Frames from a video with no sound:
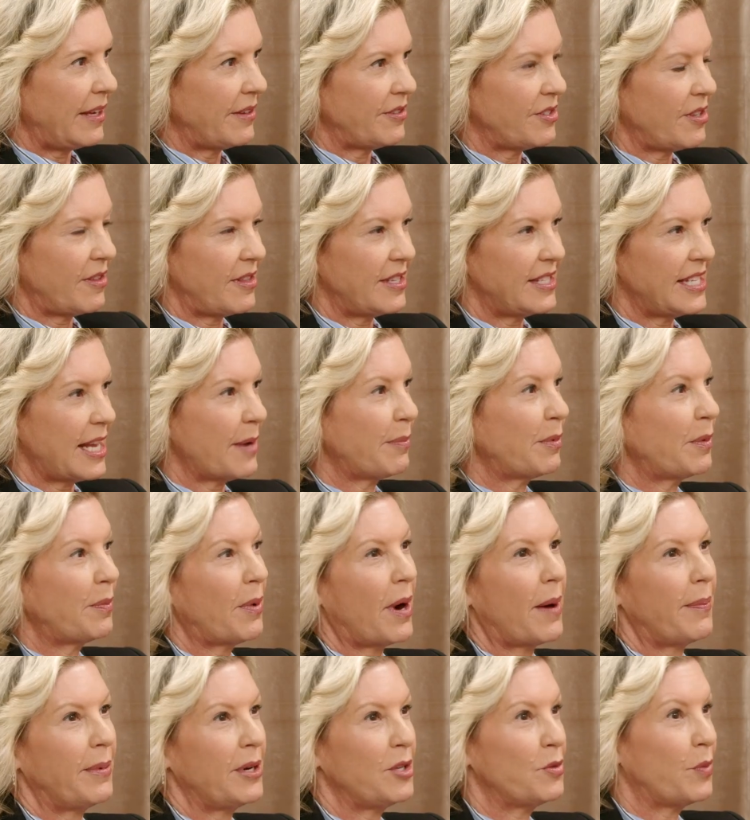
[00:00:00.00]
So the separate
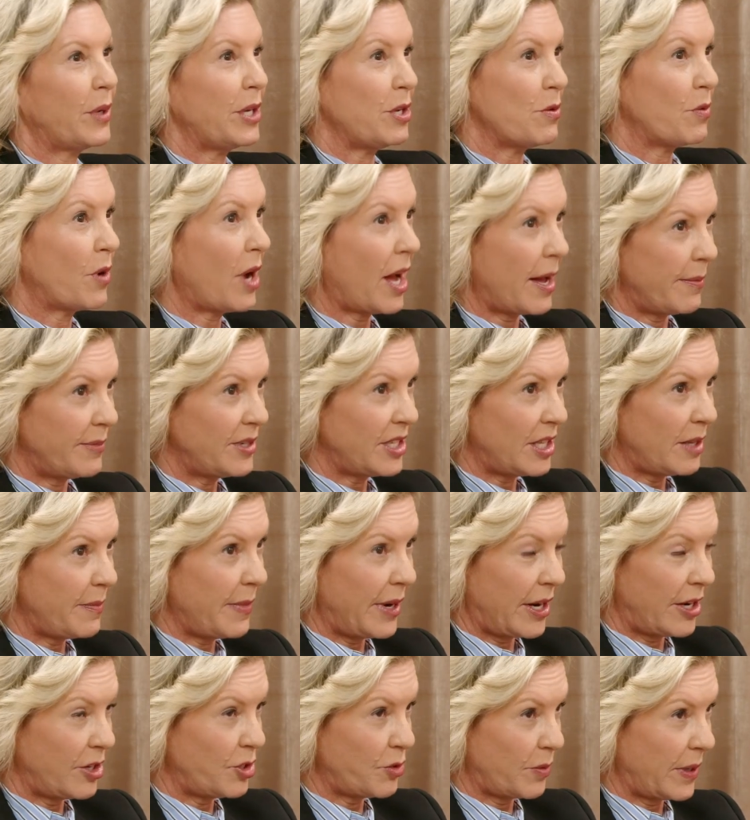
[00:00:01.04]
property is what you come to the
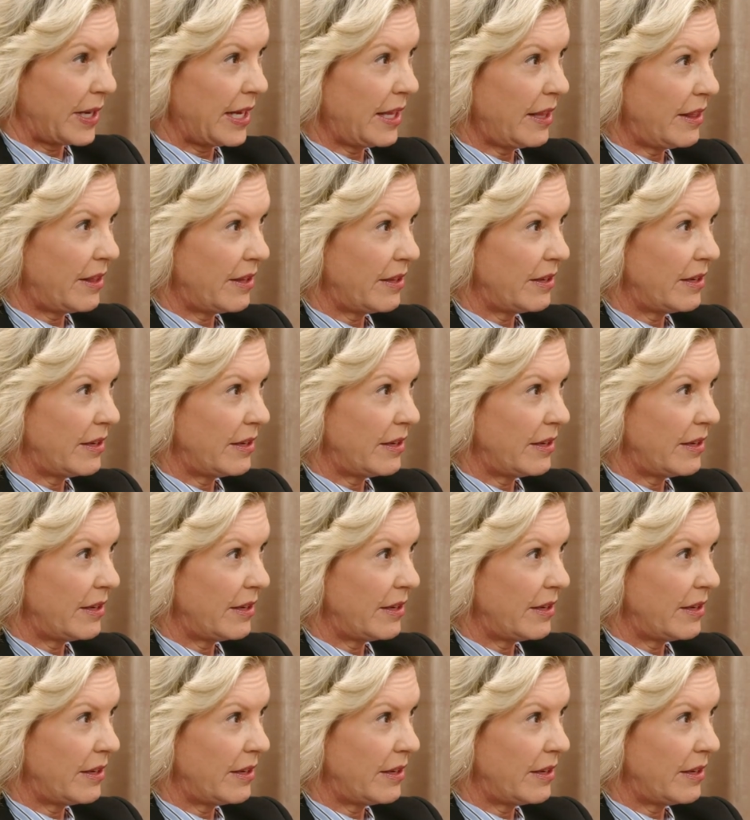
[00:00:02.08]
marriage with.